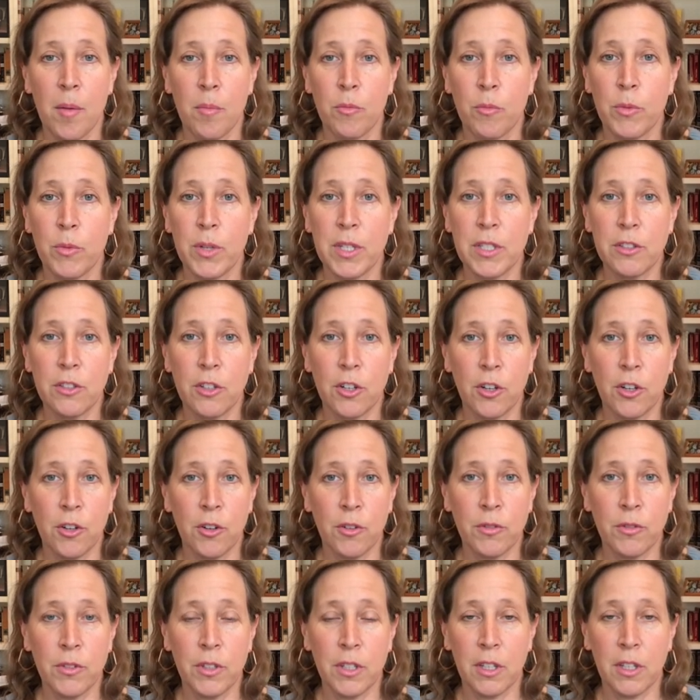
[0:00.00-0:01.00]
we
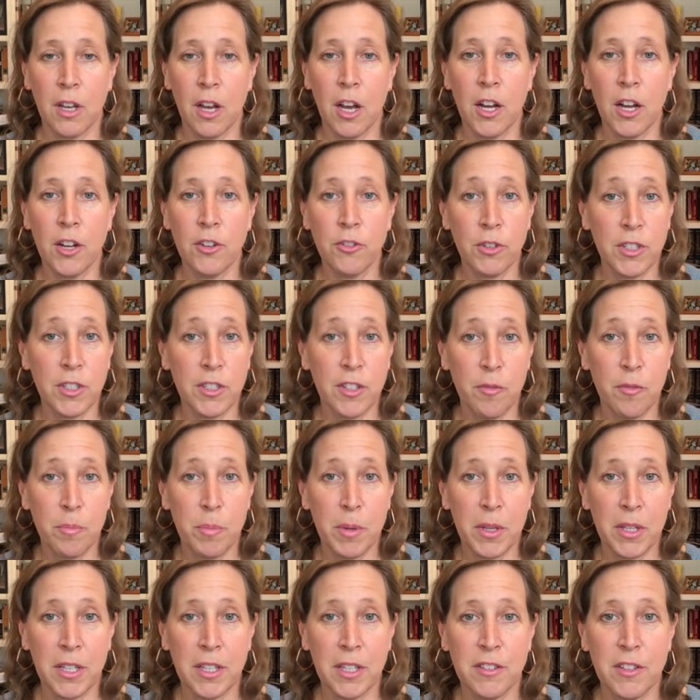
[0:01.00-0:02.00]
served hundreds of
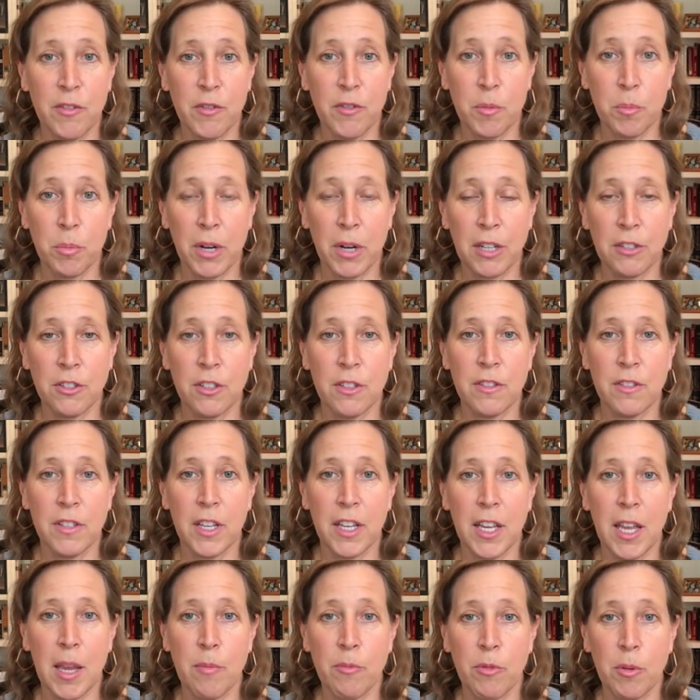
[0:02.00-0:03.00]
billions of impressions
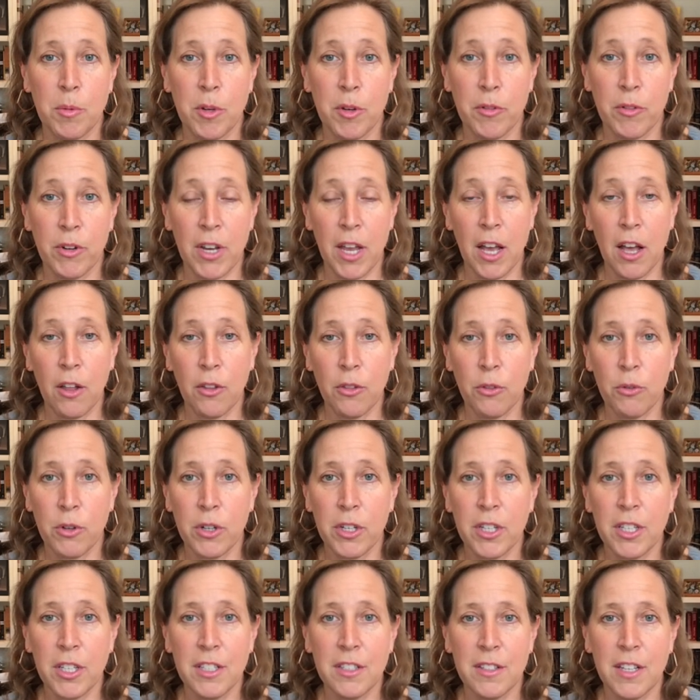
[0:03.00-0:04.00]
that came from different health
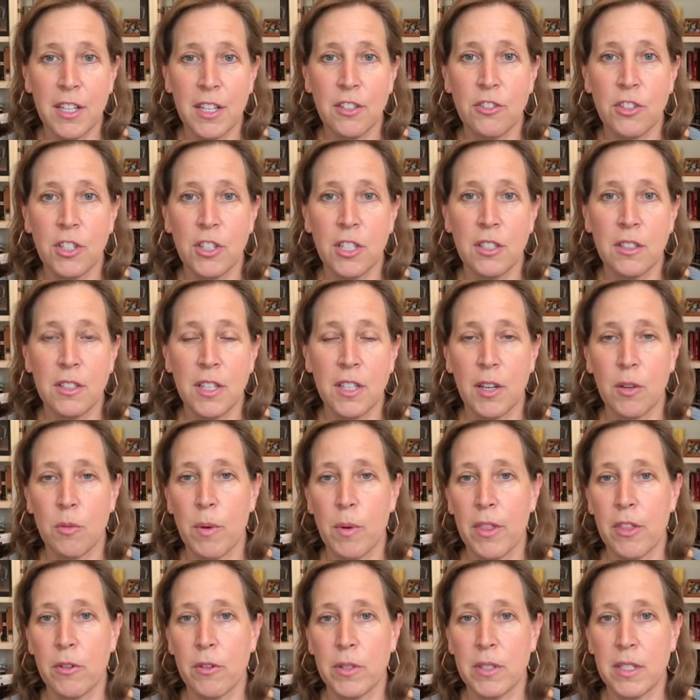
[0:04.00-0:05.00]
organizations, like
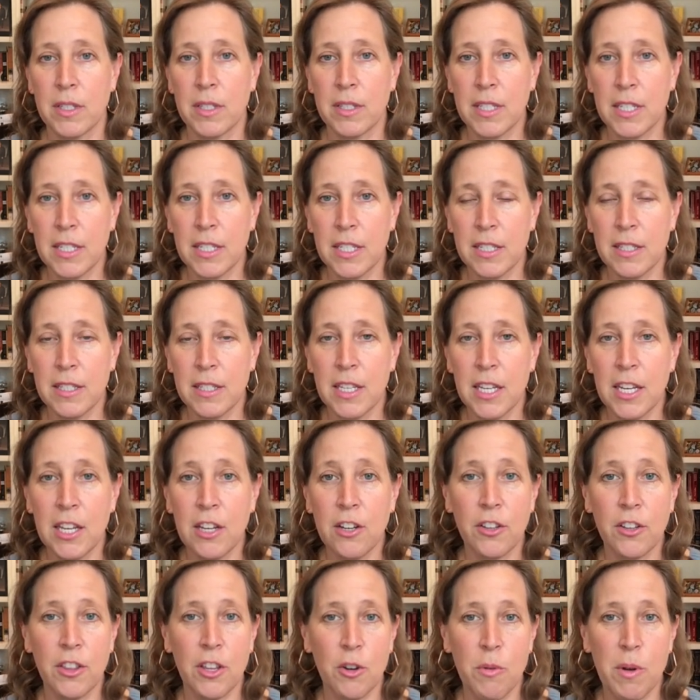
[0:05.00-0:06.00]
whether it was the CDC
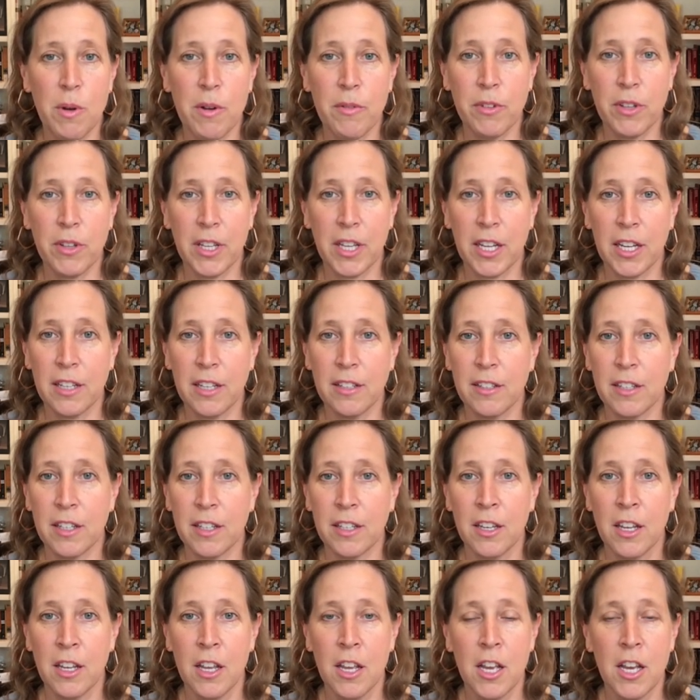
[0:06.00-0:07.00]
or the equivalent in
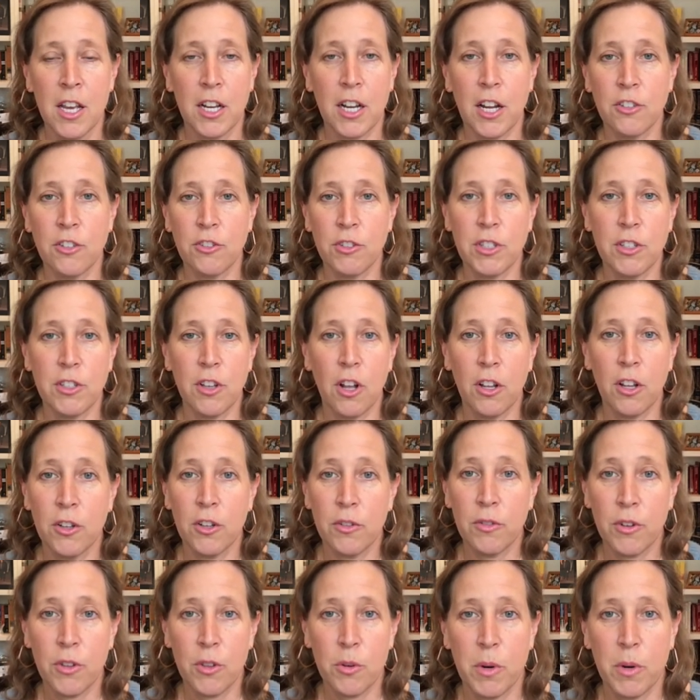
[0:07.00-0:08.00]
countries all
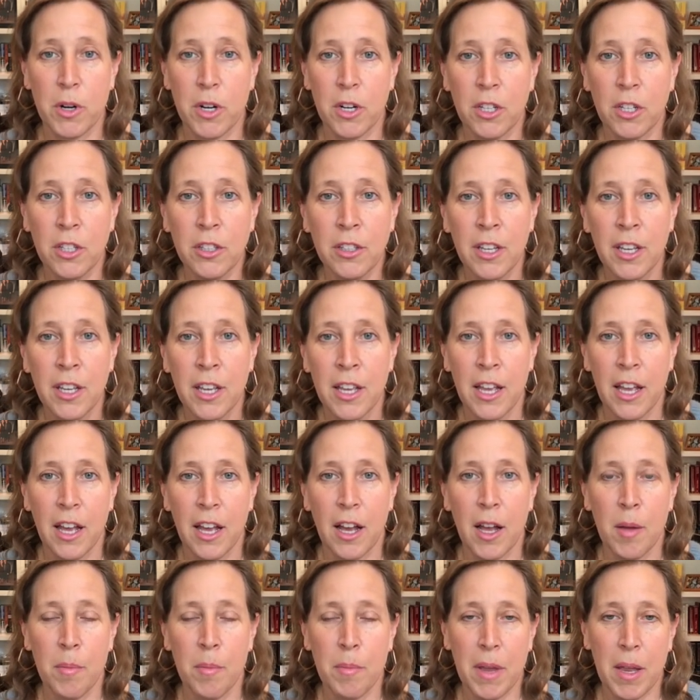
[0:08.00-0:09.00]
over the world.
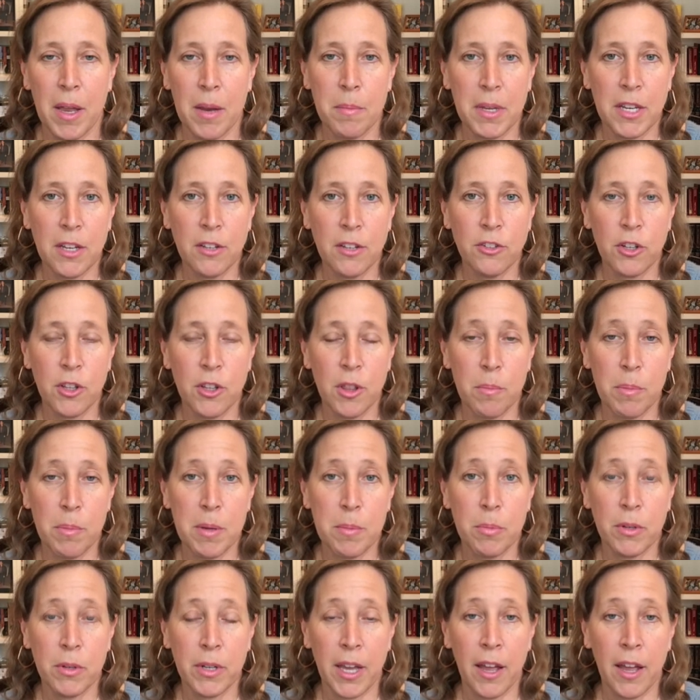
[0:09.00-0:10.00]
And making sure that
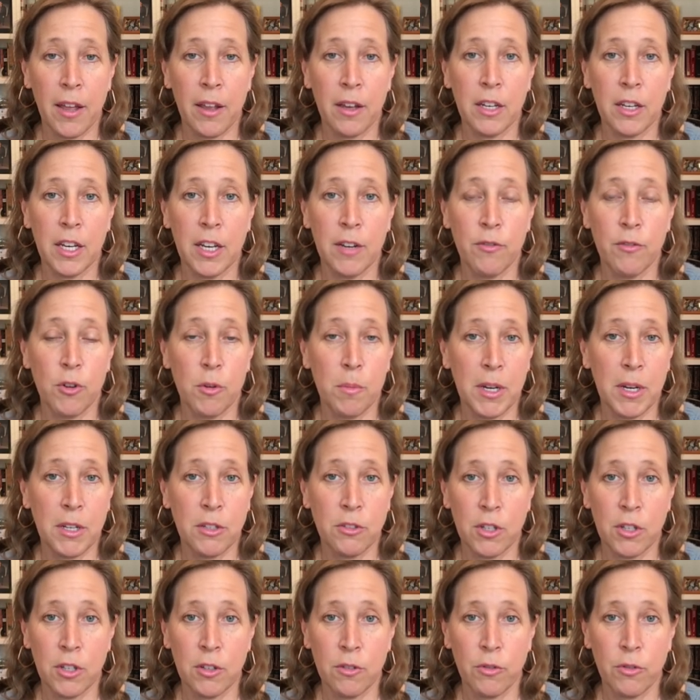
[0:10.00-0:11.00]
people get
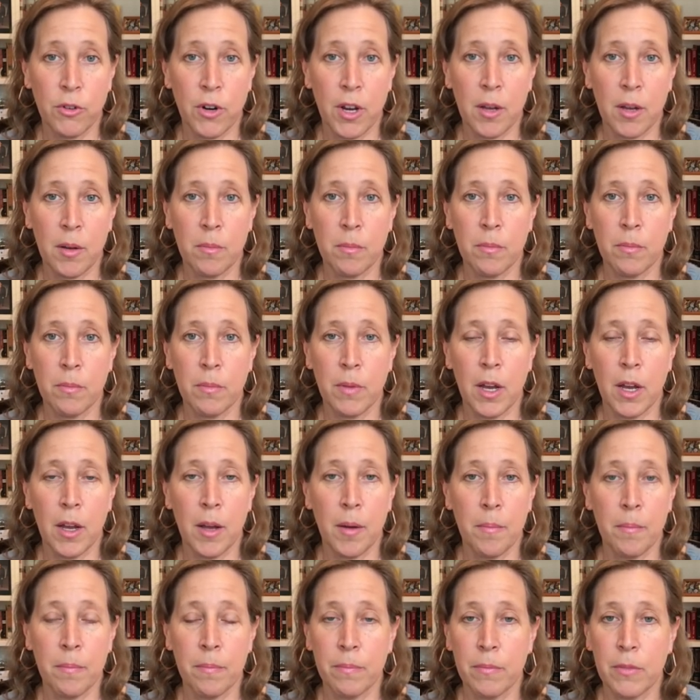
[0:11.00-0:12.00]
information from
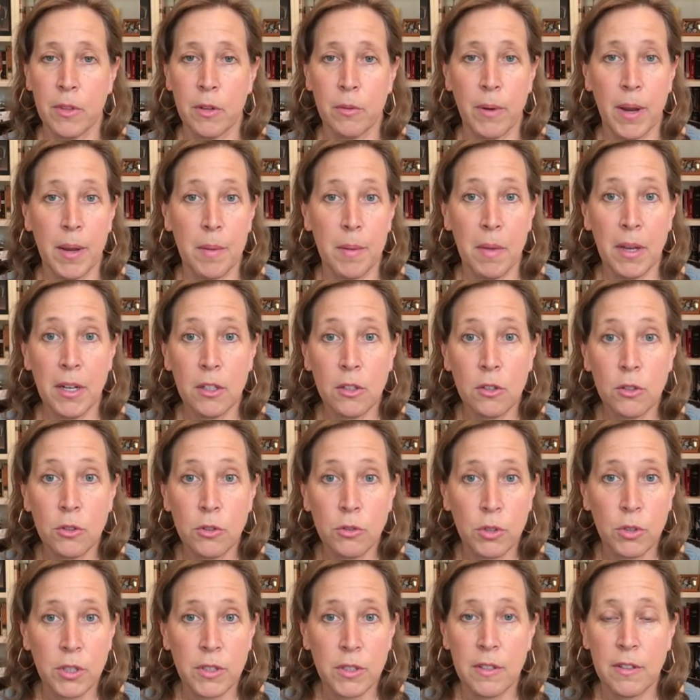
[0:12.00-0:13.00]
the right medical
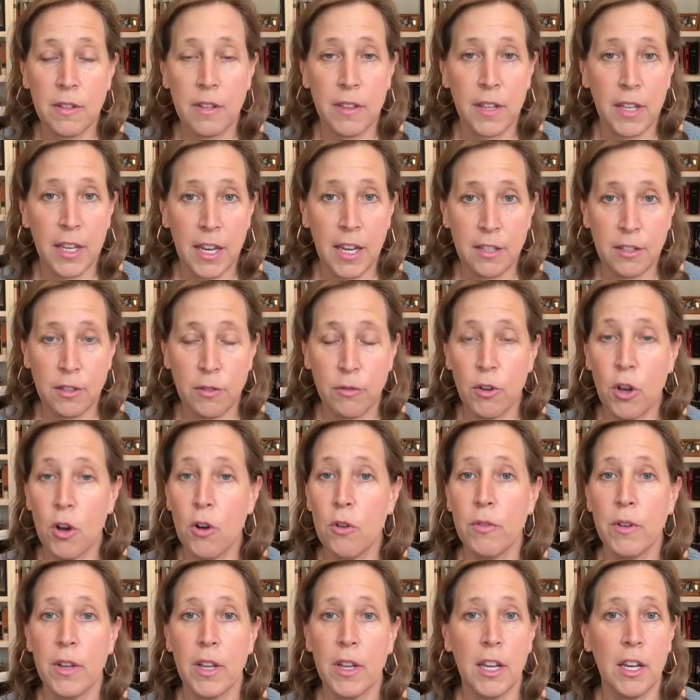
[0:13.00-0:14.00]
sources in the case of
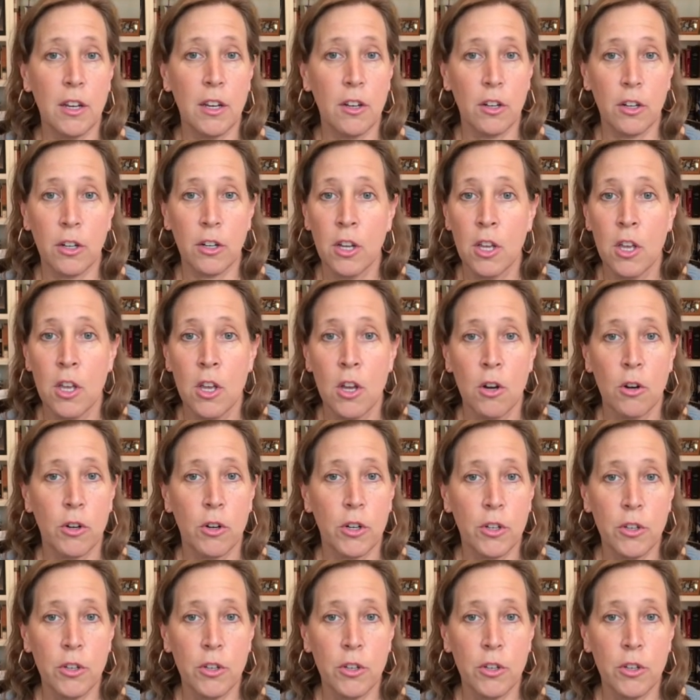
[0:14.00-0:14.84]
COVID, or